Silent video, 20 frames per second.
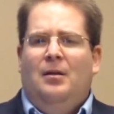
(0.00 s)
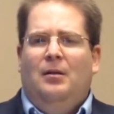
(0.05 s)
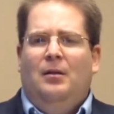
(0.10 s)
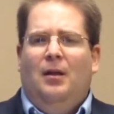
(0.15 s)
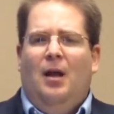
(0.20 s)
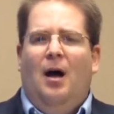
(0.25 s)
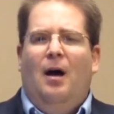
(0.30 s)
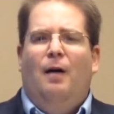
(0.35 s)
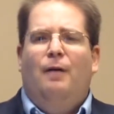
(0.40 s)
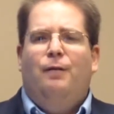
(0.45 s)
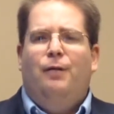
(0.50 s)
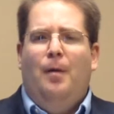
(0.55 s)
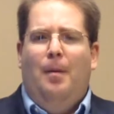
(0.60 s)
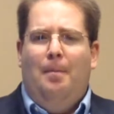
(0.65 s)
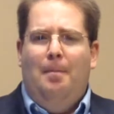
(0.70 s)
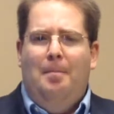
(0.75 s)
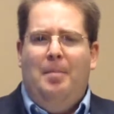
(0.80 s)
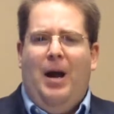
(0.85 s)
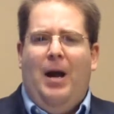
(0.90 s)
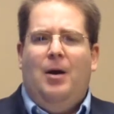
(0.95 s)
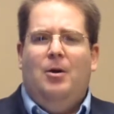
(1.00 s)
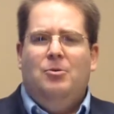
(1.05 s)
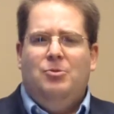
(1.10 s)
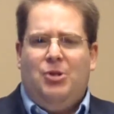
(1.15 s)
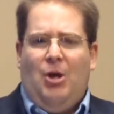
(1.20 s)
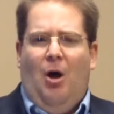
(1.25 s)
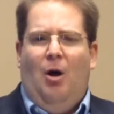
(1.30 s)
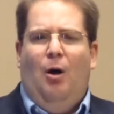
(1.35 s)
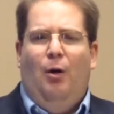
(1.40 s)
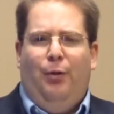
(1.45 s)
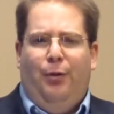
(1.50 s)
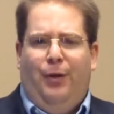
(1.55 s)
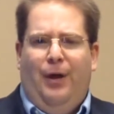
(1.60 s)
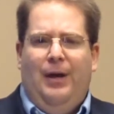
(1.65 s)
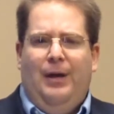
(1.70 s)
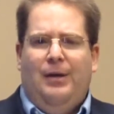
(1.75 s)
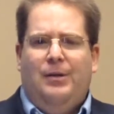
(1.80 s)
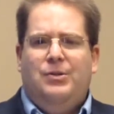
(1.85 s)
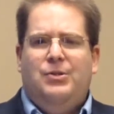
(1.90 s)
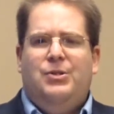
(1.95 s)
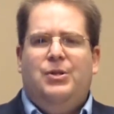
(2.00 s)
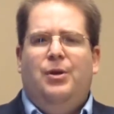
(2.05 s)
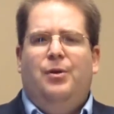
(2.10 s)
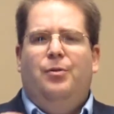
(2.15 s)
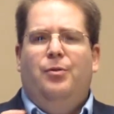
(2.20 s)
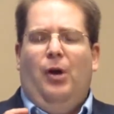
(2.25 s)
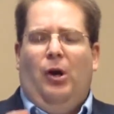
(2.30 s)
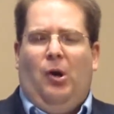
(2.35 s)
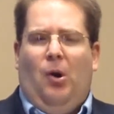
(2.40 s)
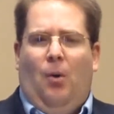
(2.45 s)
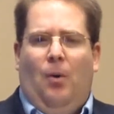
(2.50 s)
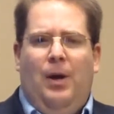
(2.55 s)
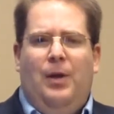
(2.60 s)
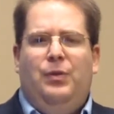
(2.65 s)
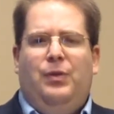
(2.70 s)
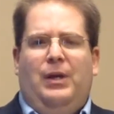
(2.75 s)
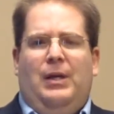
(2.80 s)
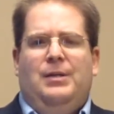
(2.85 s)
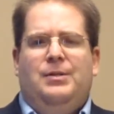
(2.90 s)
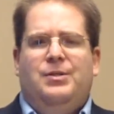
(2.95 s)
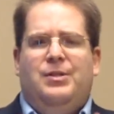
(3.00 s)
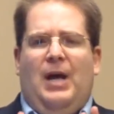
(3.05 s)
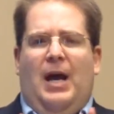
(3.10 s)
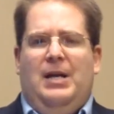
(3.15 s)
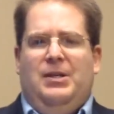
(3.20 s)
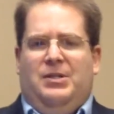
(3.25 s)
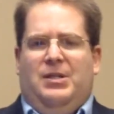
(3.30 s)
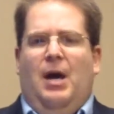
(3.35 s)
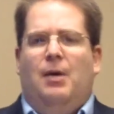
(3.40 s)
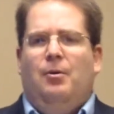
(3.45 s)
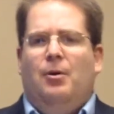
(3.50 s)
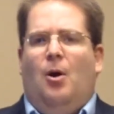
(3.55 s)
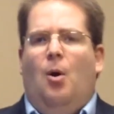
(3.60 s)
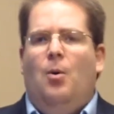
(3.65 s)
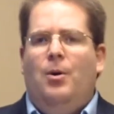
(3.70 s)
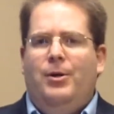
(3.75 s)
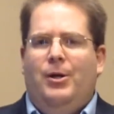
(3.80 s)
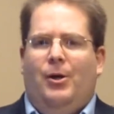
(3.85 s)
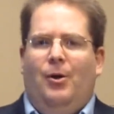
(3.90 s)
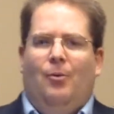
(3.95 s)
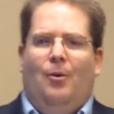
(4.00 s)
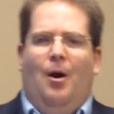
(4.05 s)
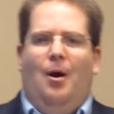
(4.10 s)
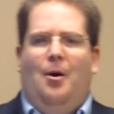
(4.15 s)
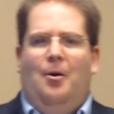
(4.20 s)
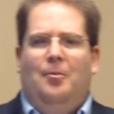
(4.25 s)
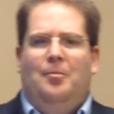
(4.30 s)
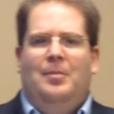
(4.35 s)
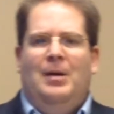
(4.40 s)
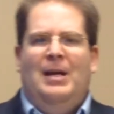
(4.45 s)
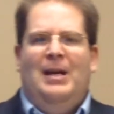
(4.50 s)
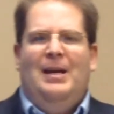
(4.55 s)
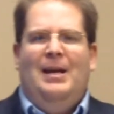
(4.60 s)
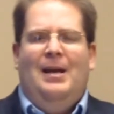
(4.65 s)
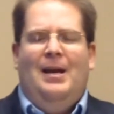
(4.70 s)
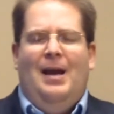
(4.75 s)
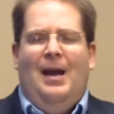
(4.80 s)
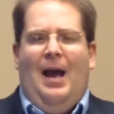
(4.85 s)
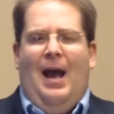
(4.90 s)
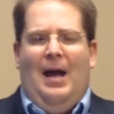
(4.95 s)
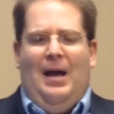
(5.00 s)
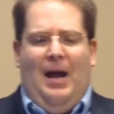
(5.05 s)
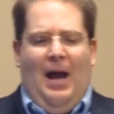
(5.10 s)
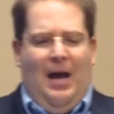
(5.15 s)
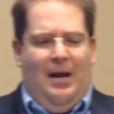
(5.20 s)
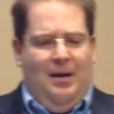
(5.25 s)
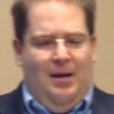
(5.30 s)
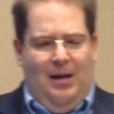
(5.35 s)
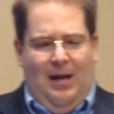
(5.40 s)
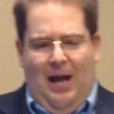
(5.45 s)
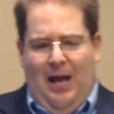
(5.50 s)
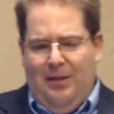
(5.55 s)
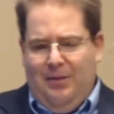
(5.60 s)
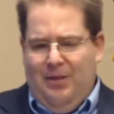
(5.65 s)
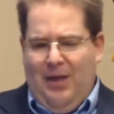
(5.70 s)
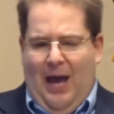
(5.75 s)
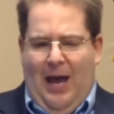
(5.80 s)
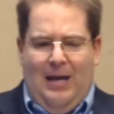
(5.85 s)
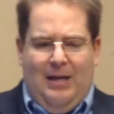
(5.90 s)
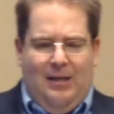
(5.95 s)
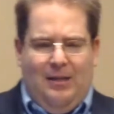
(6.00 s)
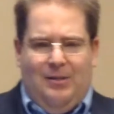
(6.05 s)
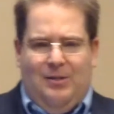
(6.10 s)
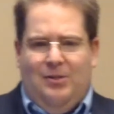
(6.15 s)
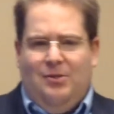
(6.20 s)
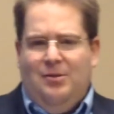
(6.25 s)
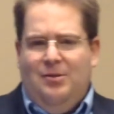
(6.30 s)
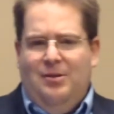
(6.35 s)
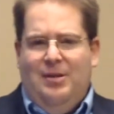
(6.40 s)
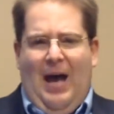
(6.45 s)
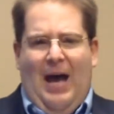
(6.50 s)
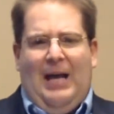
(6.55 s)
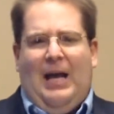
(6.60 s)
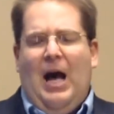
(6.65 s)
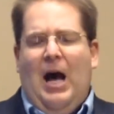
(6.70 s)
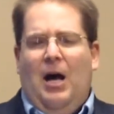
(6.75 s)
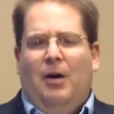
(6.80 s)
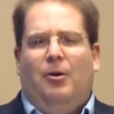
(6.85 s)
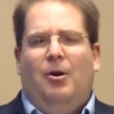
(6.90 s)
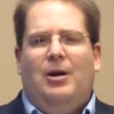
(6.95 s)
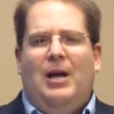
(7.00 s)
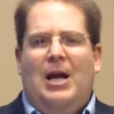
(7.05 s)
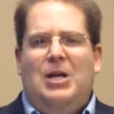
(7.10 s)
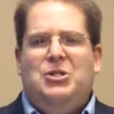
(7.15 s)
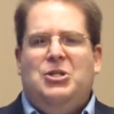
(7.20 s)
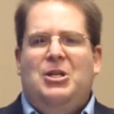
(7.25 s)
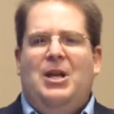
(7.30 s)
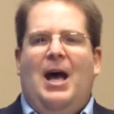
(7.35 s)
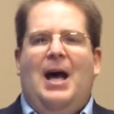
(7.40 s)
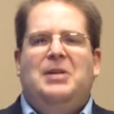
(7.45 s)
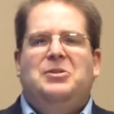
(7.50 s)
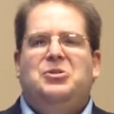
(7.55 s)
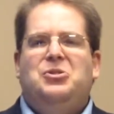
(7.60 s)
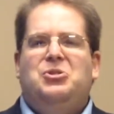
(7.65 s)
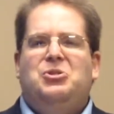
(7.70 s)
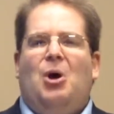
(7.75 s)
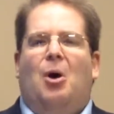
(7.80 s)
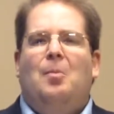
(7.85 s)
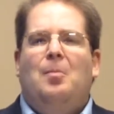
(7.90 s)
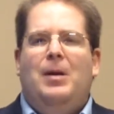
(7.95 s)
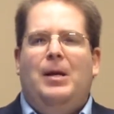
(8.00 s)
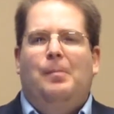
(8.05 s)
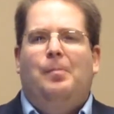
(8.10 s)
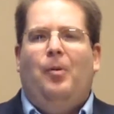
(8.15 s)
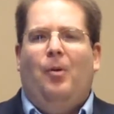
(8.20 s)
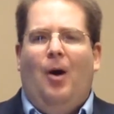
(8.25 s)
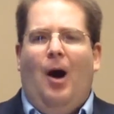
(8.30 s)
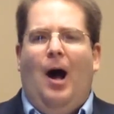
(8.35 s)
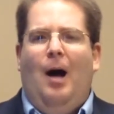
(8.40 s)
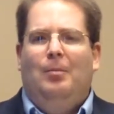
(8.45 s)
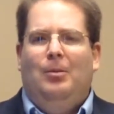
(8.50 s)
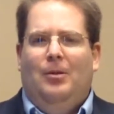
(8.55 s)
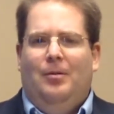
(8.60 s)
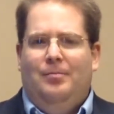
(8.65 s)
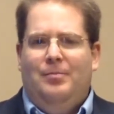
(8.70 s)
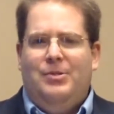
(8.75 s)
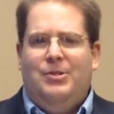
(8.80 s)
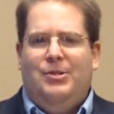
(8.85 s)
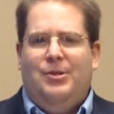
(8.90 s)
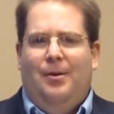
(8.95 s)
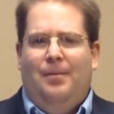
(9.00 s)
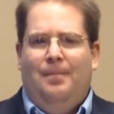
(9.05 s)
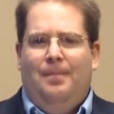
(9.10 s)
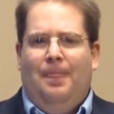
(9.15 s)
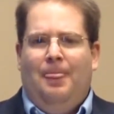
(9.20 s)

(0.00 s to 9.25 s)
love bears all things the corinthians as they were going to grow and and, and that that congregation had so many problems